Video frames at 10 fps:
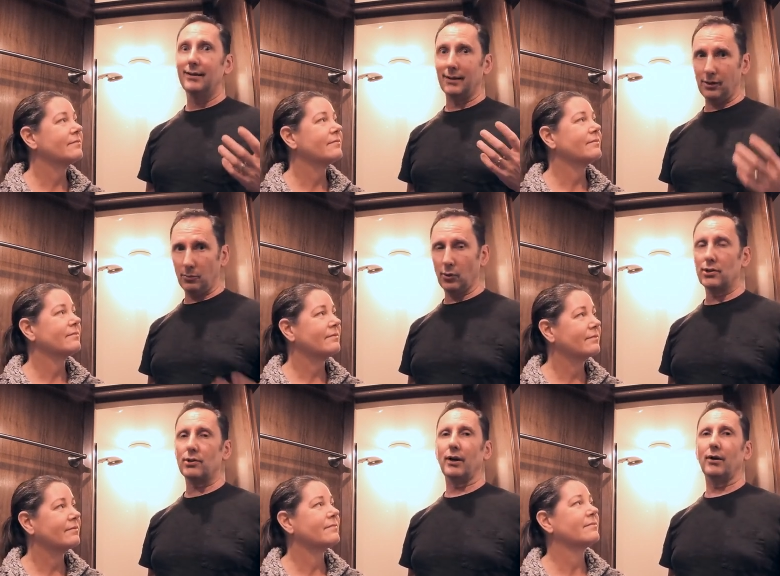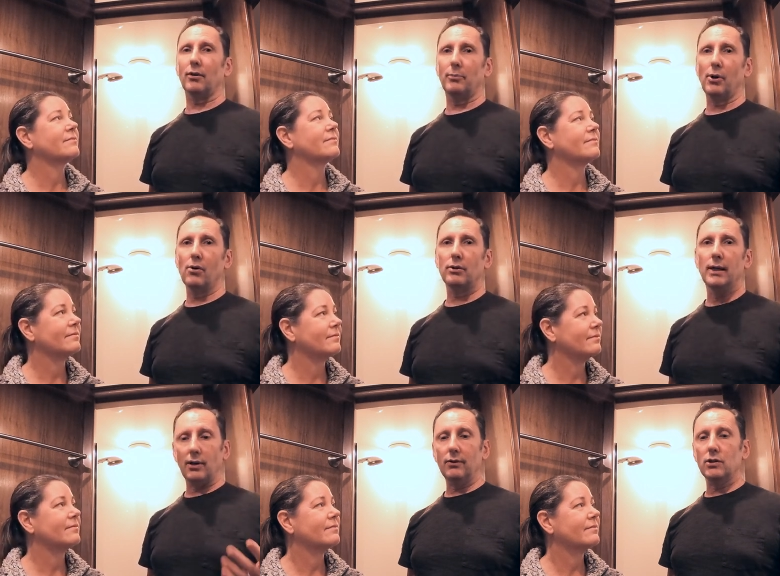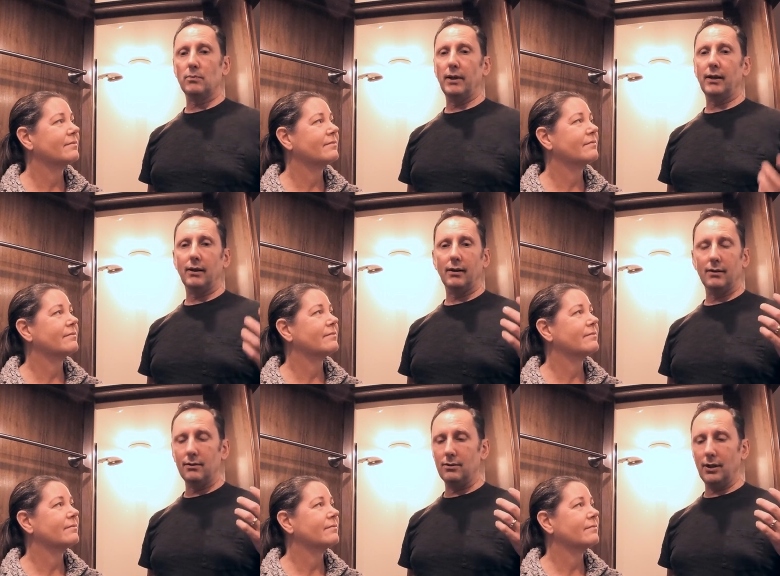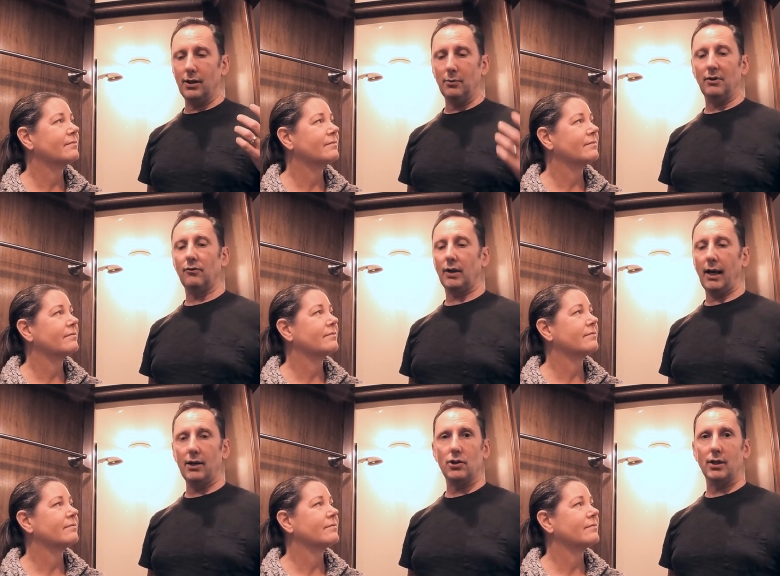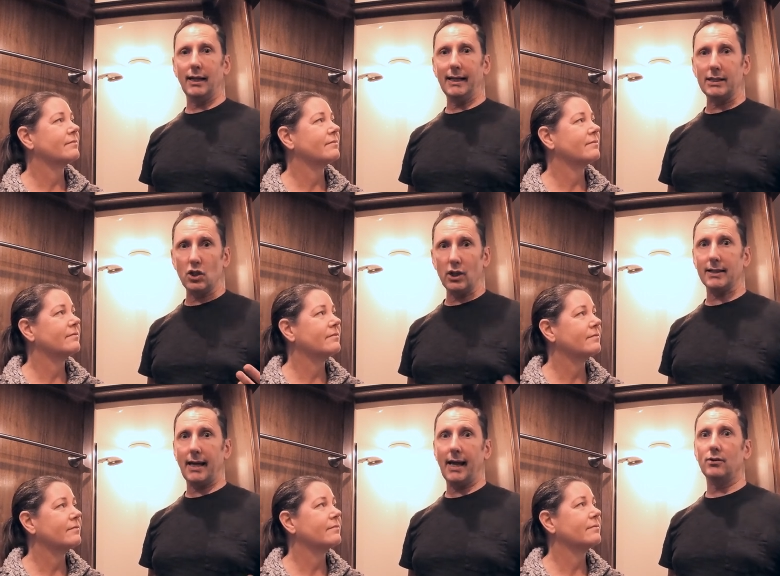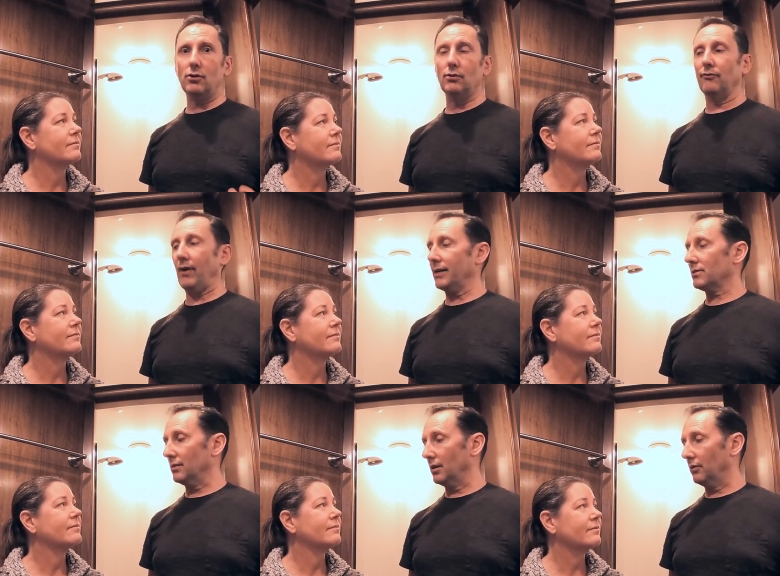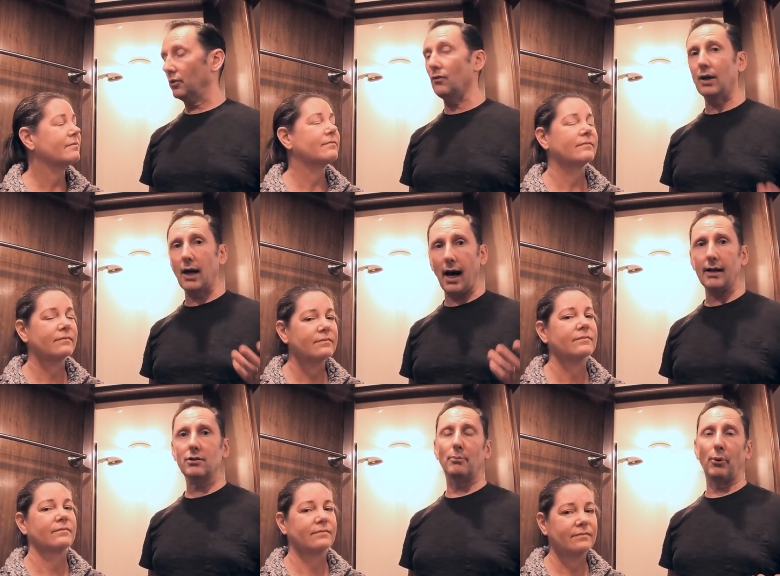Speaker 1: to get the moisture out of the boat. Generally speaking, dehumidification, it just can't do it fast enough. You've got to